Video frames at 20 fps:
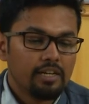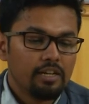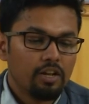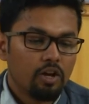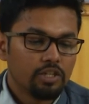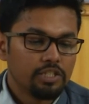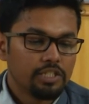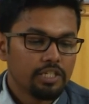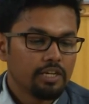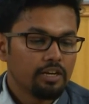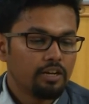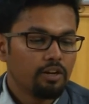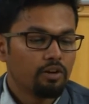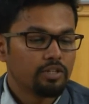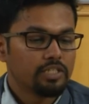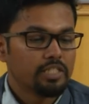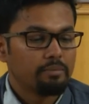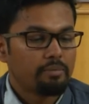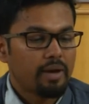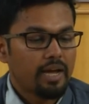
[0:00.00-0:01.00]
logical or
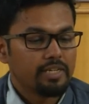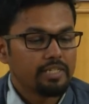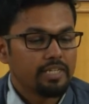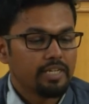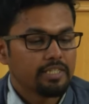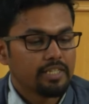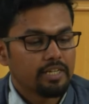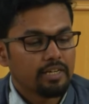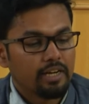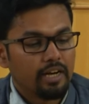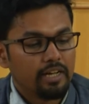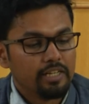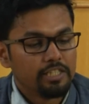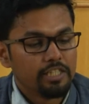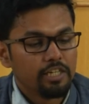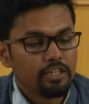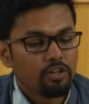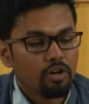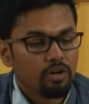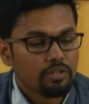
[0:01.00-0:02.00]
semantics and
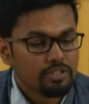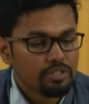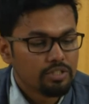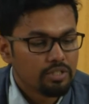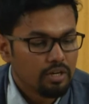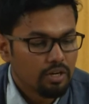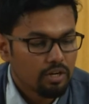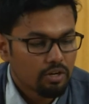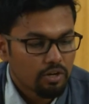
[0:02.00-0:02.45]
cultural cons